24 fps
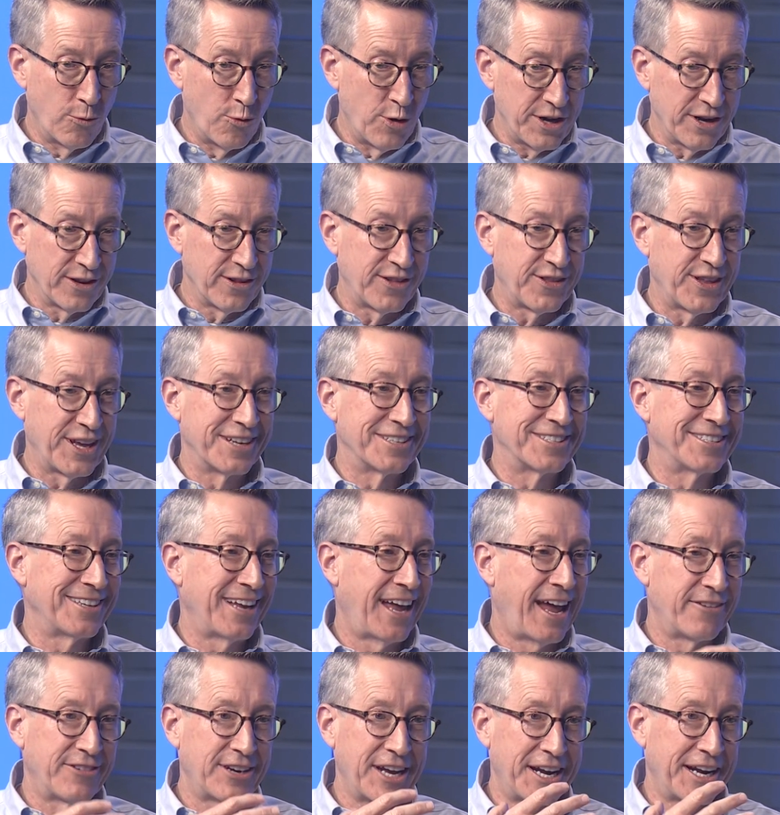one of the things
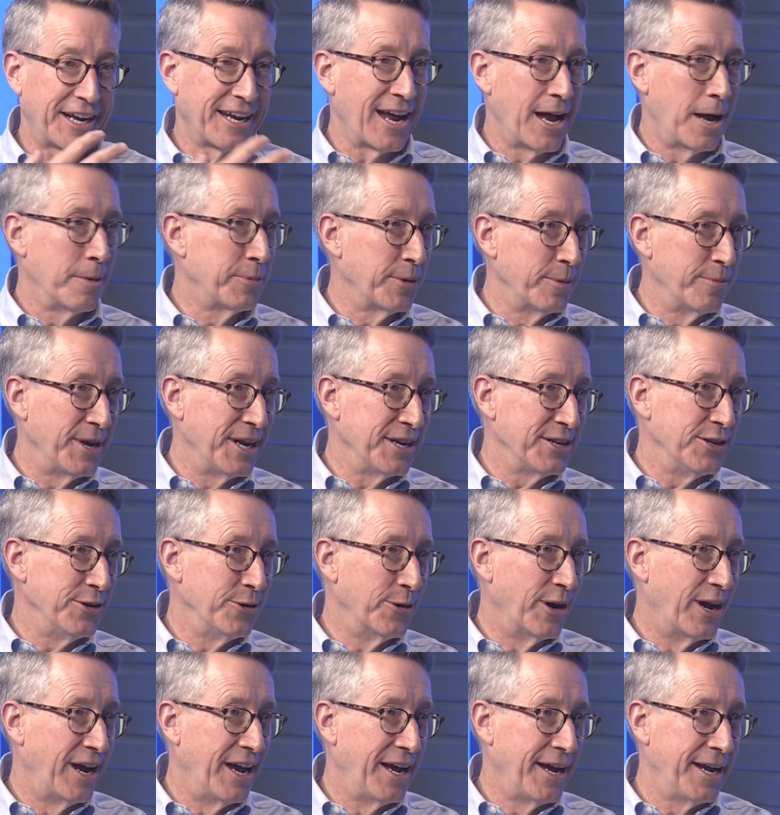I've got to compliment you
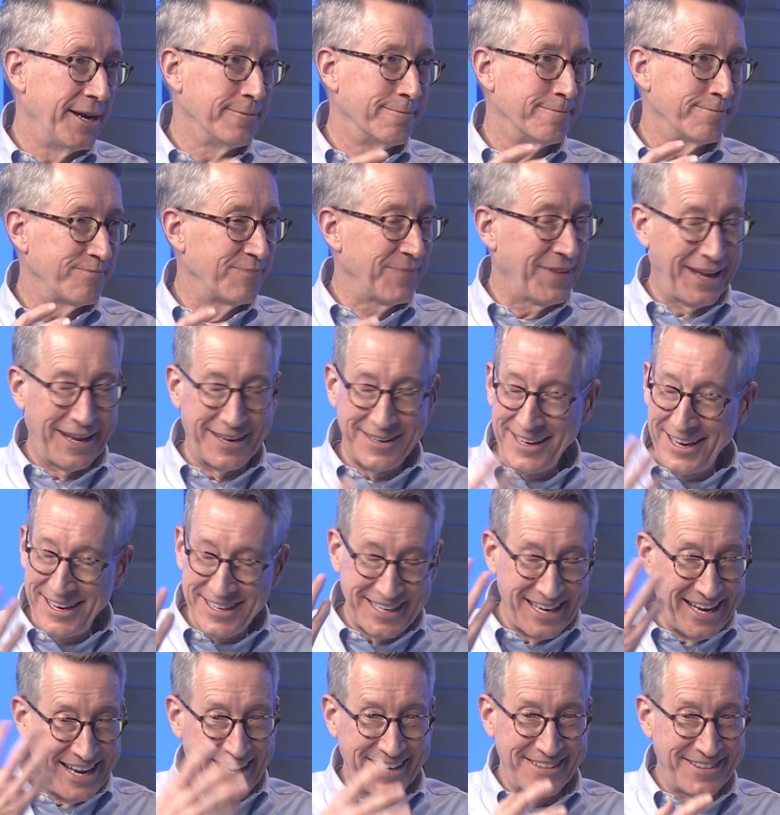on,
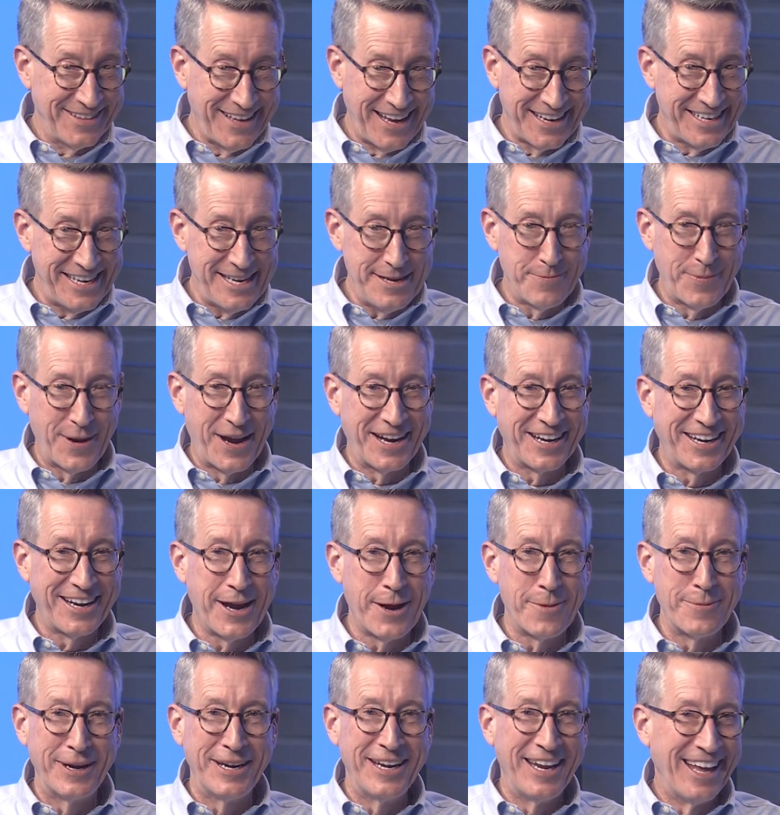again, they keep on
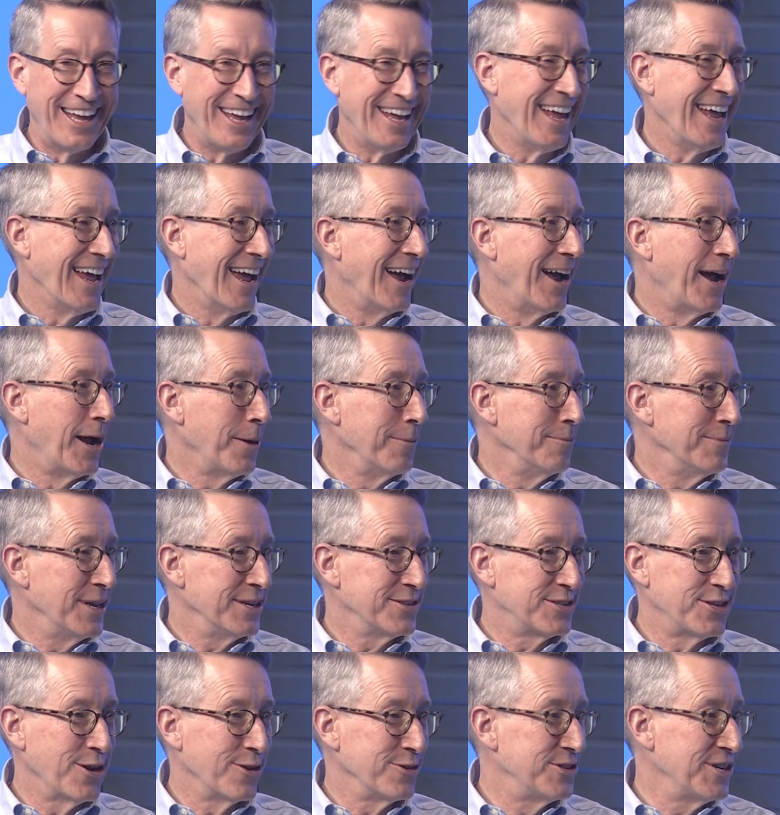coming.
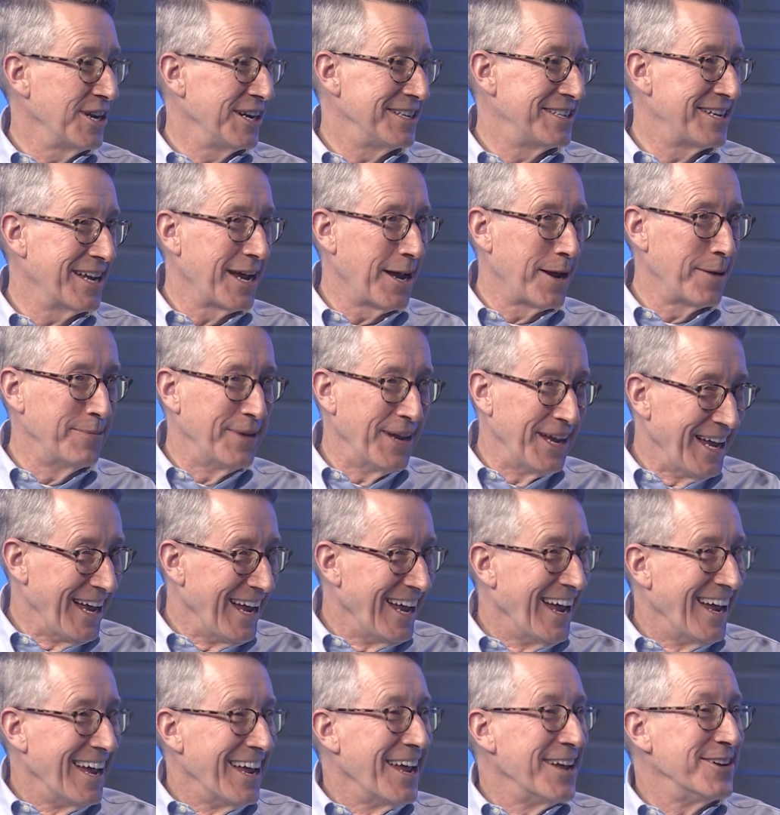So J-Dub,
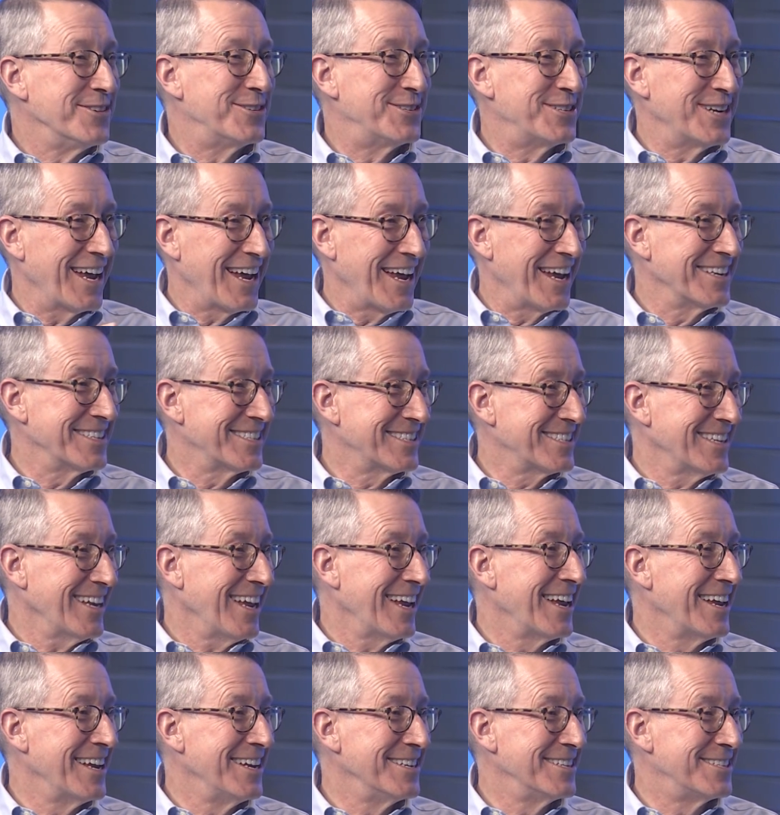Jess
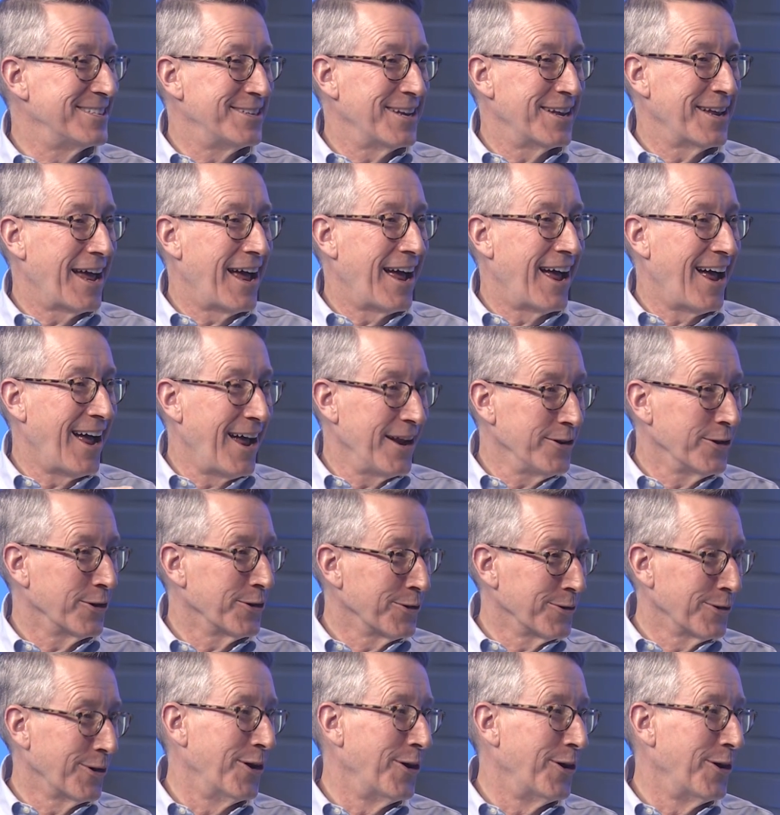has, on her